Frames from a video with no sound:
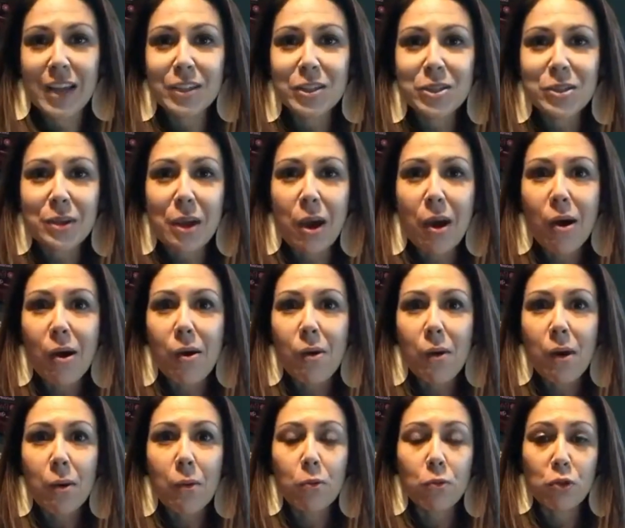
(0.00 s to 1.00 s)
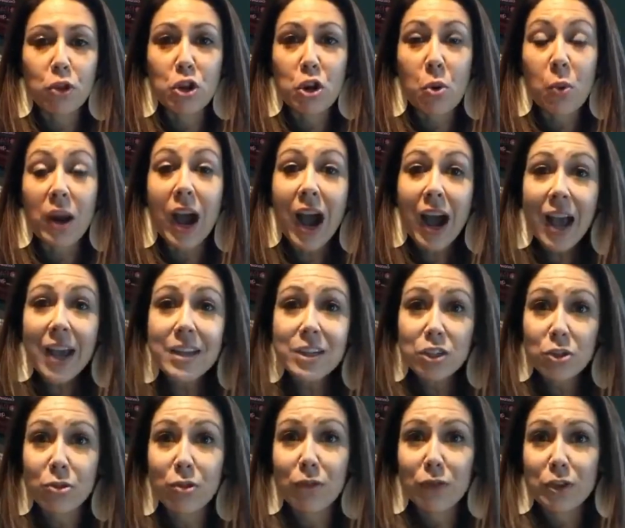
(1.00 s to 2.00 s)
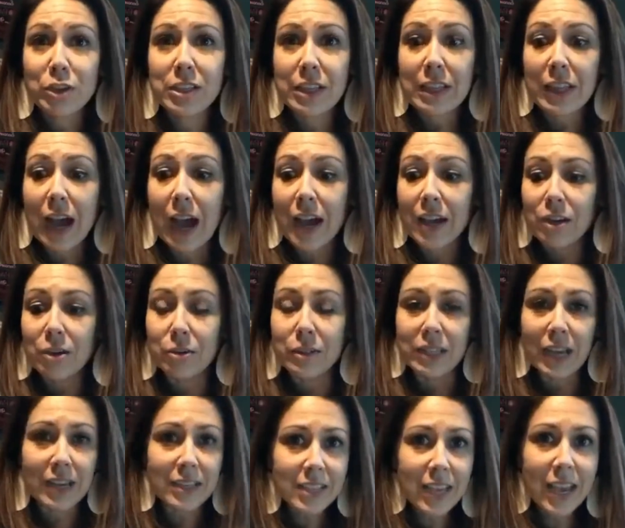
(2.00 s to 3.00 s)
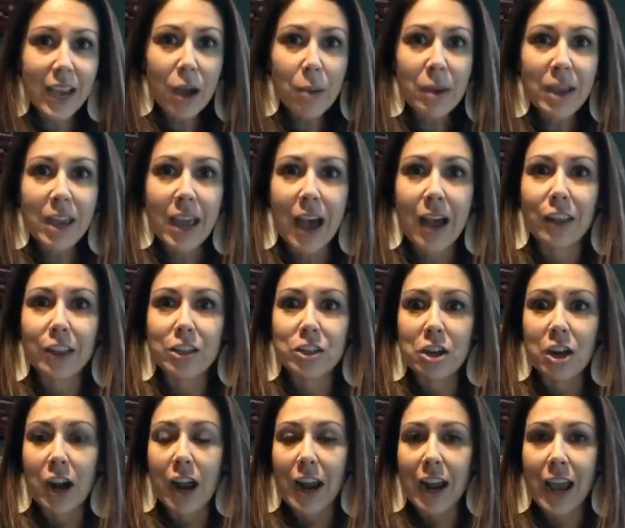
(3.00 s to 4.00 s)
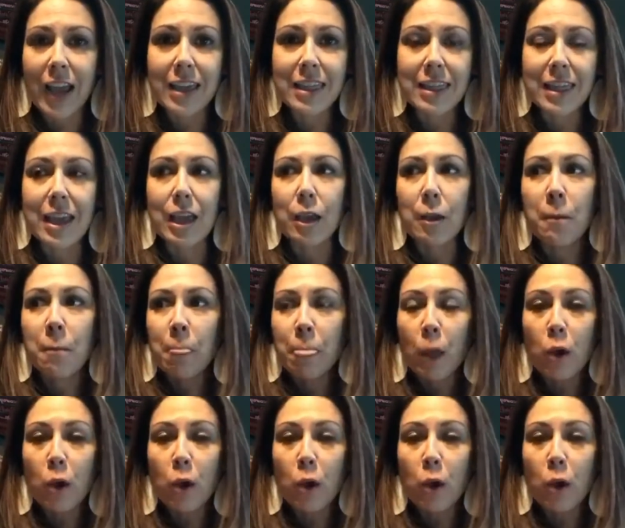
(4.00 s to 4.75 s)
And so, what I do, the first thing that I do is I take out my calendar and I think,